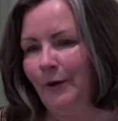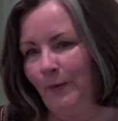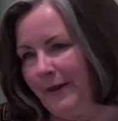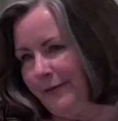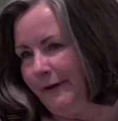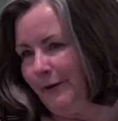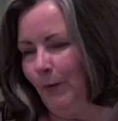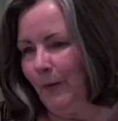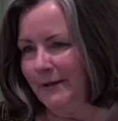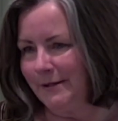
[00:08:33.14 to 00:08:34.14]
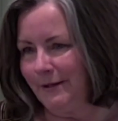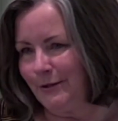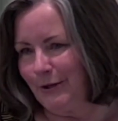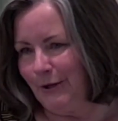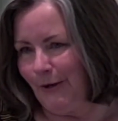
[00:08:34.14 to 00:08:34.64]
with little ones in
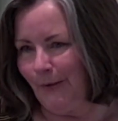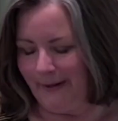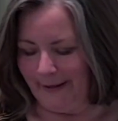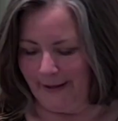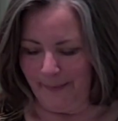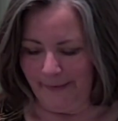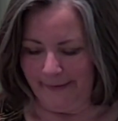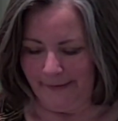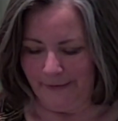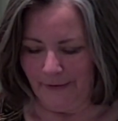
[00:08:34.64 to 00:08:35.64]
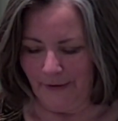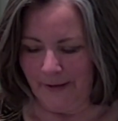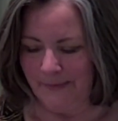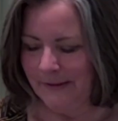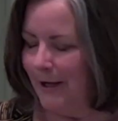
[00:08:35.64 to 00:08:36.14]
tow and a couple in her
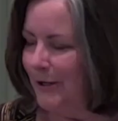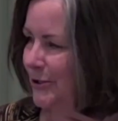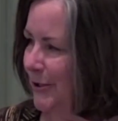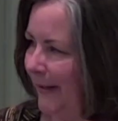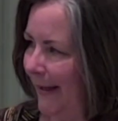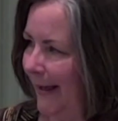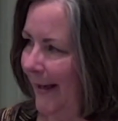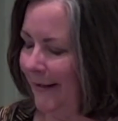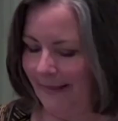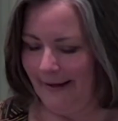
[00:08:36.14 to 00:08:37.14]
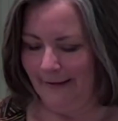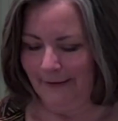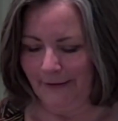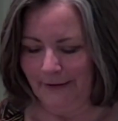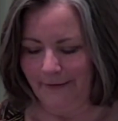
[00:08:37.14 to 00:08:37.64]
arms, shooting Hannah that
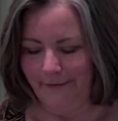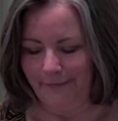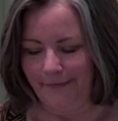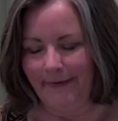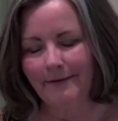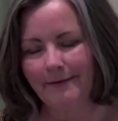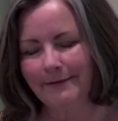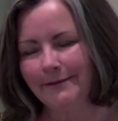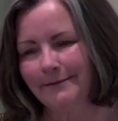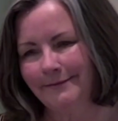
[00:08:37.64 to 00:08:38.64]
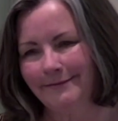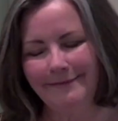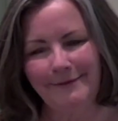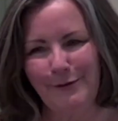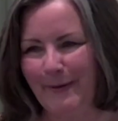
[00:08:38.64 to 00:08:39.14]
look of,
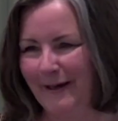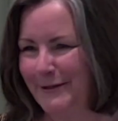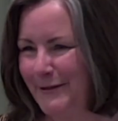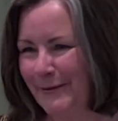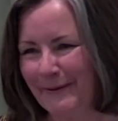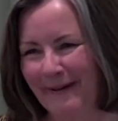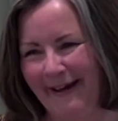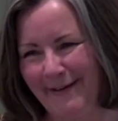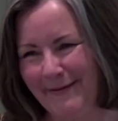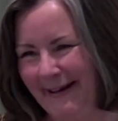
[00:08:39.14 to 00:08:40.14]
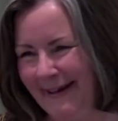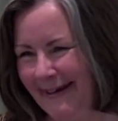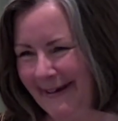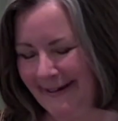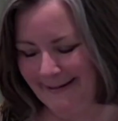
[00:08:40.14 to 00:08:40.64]
"Too bad you don't have any
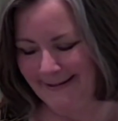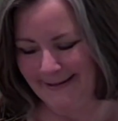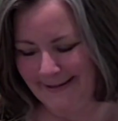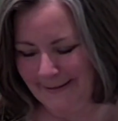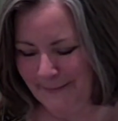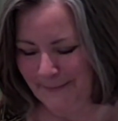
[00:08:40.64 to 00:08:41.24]
kids.